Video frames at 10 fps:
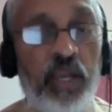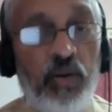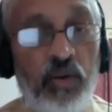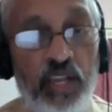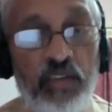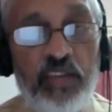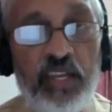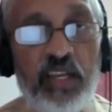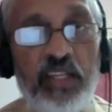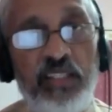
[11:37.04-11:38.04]
going
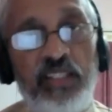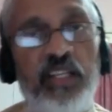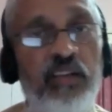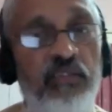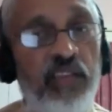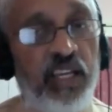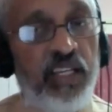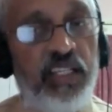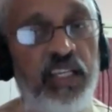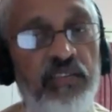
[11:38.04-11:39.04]
vegan, we
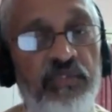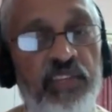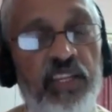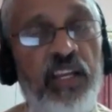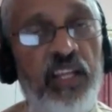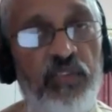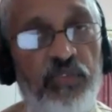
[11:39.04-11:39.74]
can give nearly